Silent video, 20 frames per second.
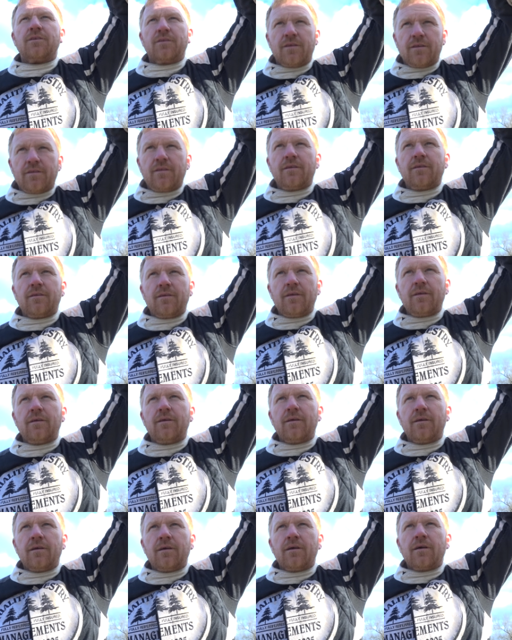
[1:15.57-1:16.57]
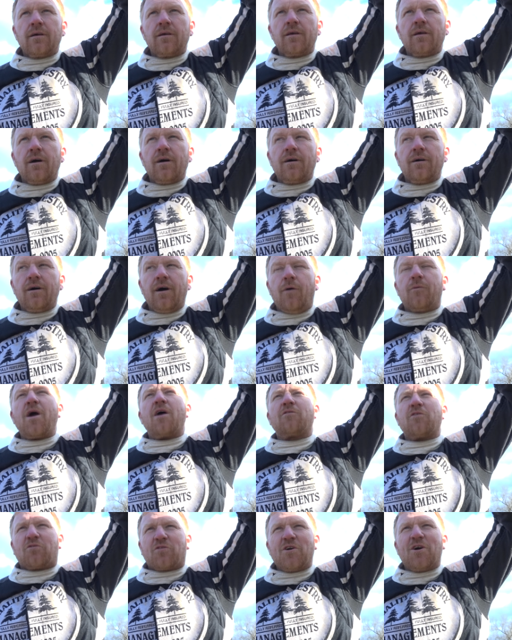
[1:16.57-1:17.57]
So we got another car, obviously. Well,
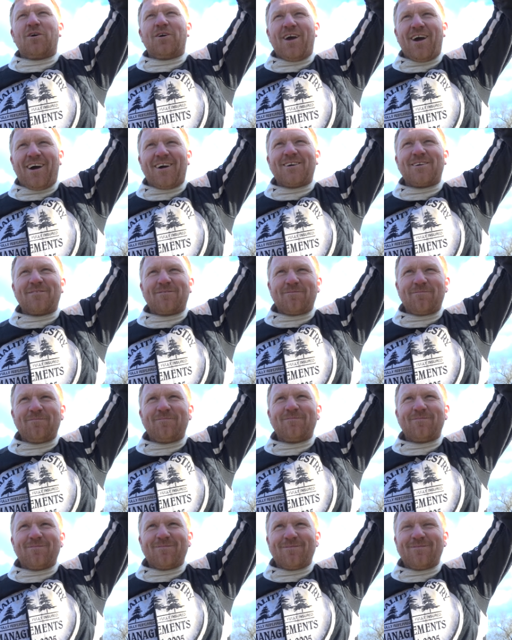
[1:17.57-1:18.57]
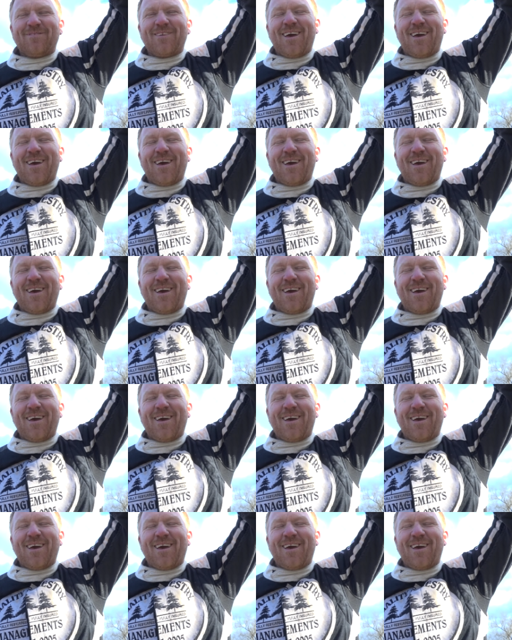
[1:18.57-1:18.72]
we got a few, yeah. We got a few.